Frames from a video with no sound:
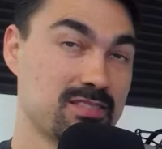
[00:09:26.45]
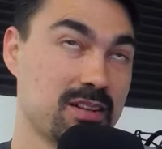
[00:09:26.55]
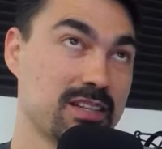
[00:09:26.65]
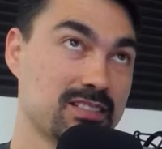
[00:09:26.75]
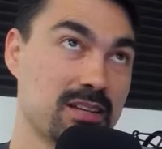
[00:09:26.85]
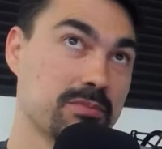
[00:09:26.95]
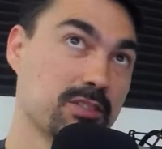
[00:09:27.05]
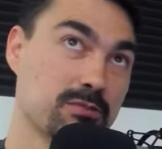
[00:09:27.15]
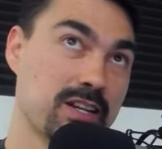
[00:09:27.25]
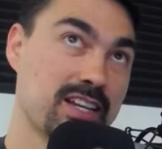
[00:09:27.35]
except
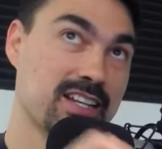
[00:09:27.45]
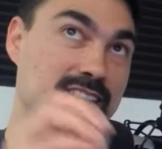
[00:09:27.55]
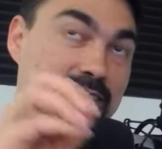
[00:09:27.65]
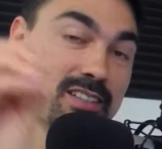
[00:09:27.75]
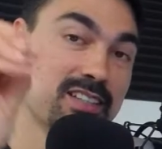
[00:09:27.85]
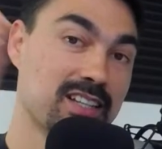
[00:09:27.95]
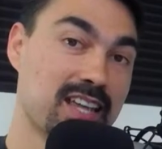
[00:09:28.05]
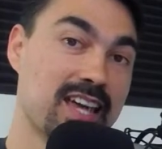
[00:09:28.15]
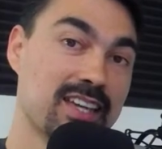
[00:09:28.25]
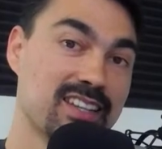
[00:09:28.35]
creating the
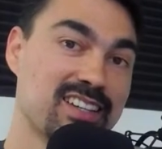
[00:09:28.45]
delay,